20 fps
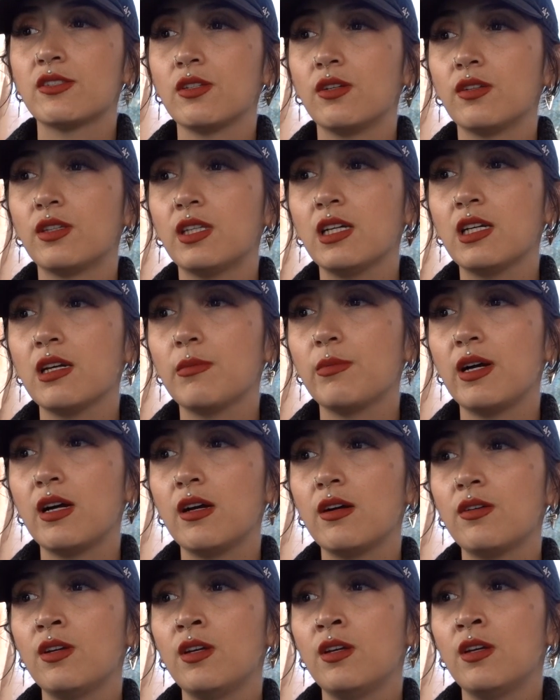So think
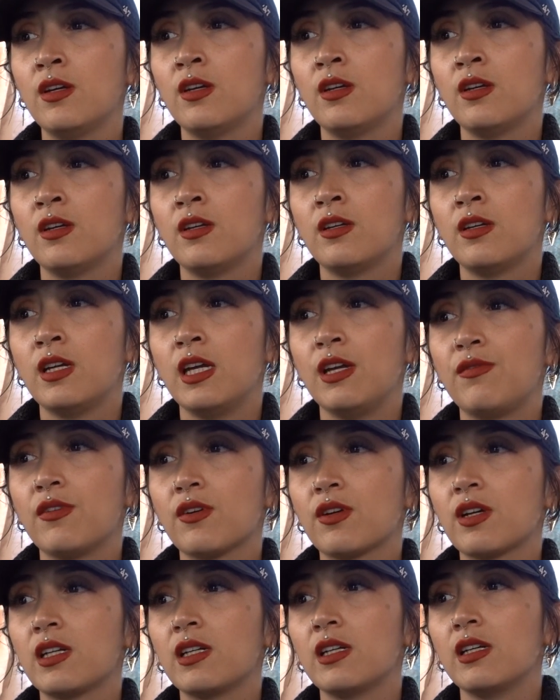about if
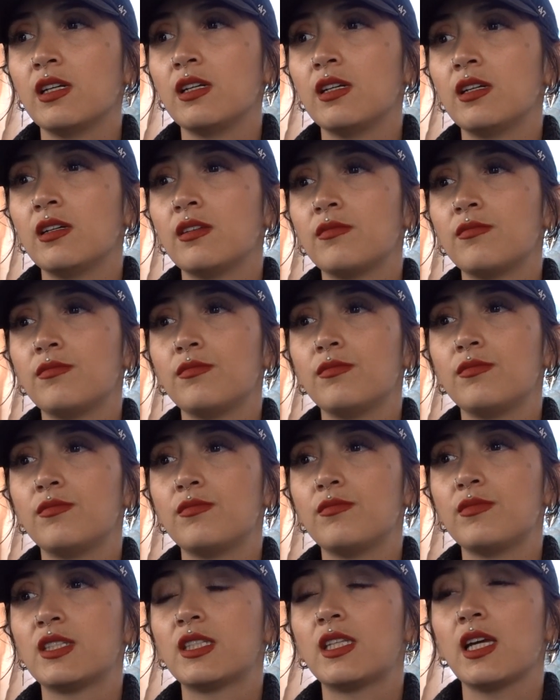you're going to
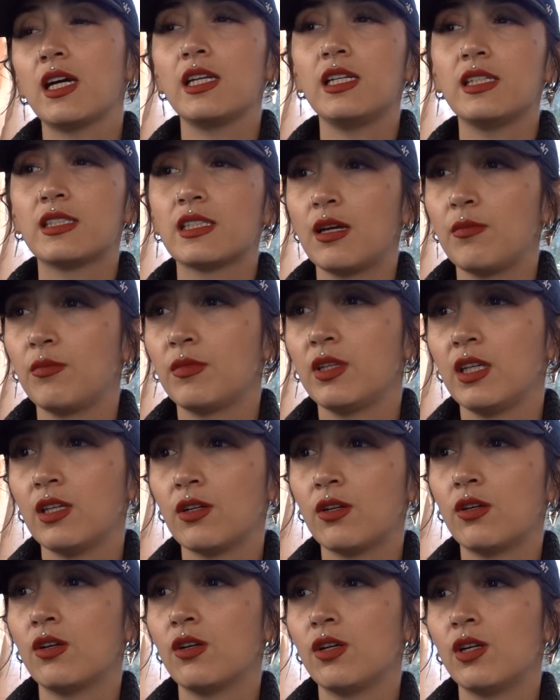study
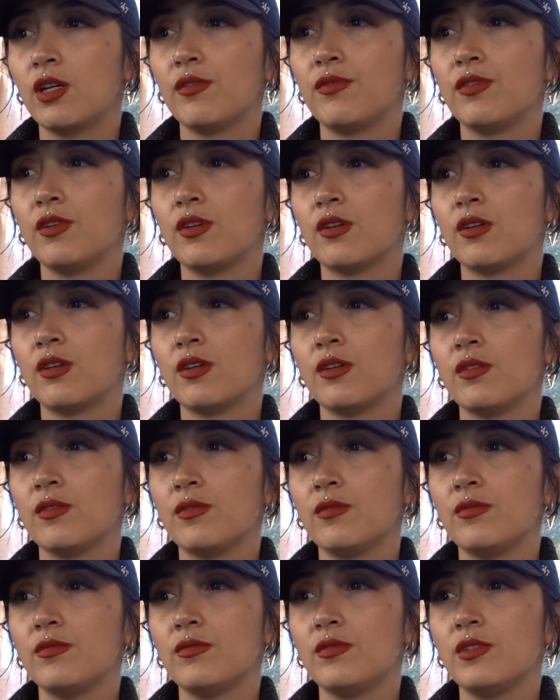something, or if you're,
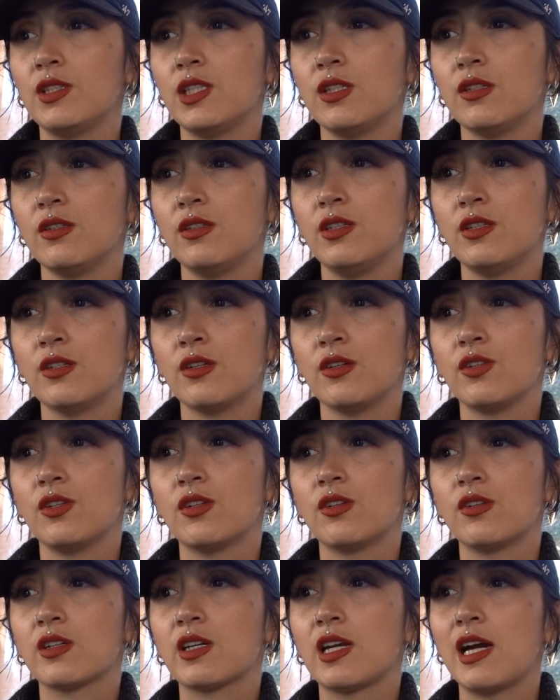
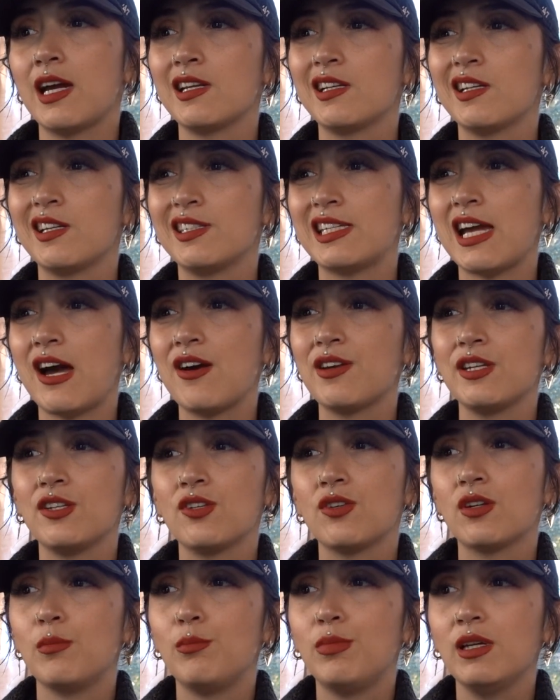you're kind of doubting
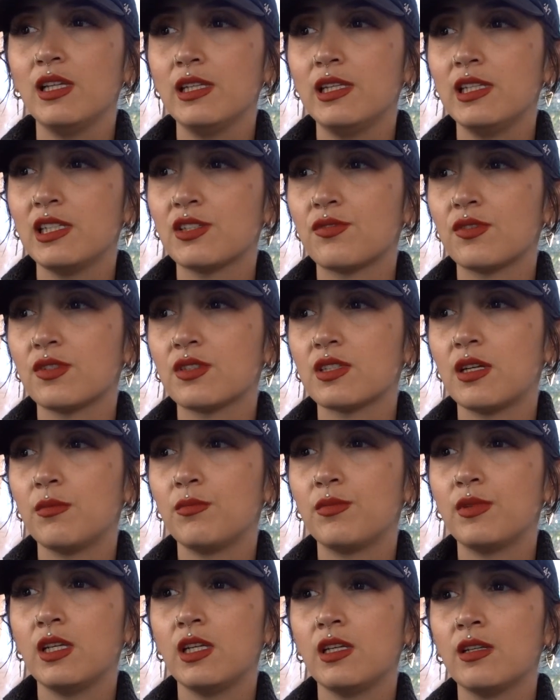your abilities for
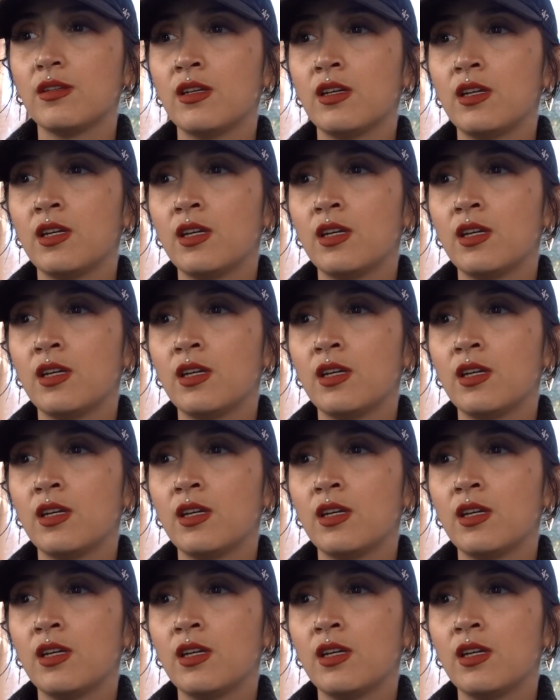something,